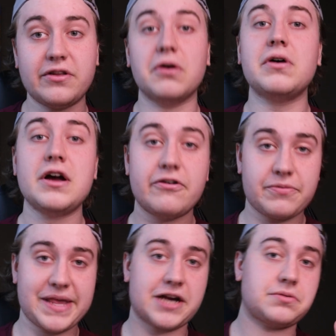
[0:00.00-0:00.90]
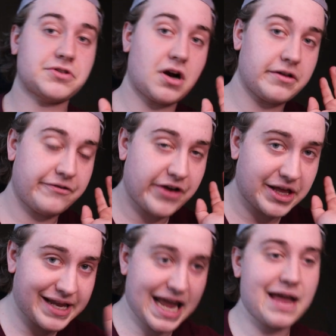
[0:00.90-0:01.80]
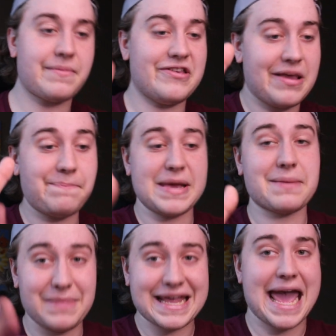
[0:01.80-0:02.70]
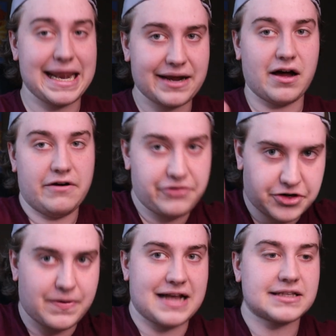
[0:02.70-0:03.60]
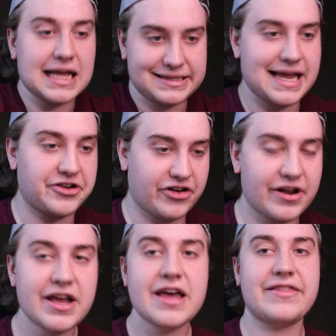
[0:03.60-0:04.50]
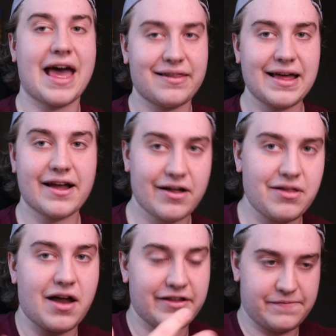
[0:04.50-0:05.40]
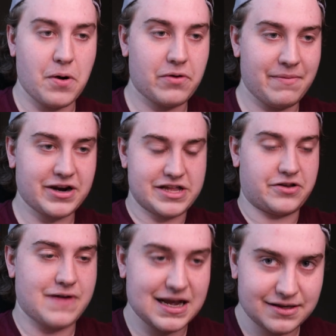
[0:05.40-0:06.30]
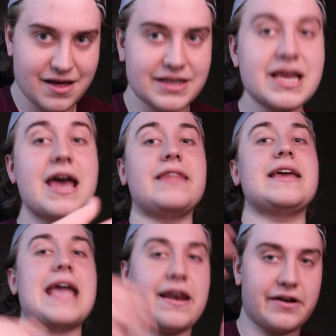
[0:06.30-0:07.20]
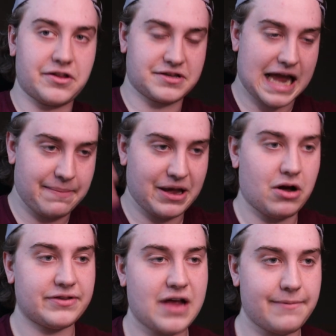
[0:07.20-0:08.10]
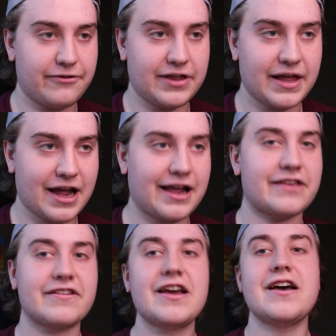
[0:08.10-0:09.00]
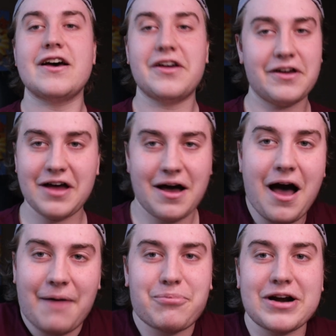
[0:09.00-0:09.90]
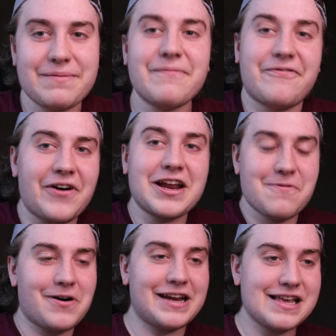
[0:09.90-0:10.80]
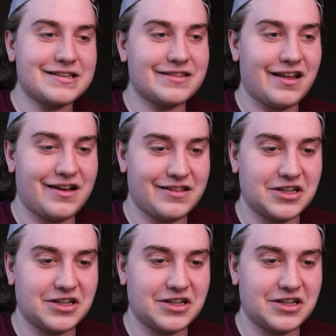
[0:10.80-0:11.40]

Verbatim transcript: know from the actual Scarlet and Violet game, is a big mechanic of the Terastallization that, like, a lot of these Pokemon get Terastallized and they gain another typing on top of it. Like, I guess uh, a pretty funny one is La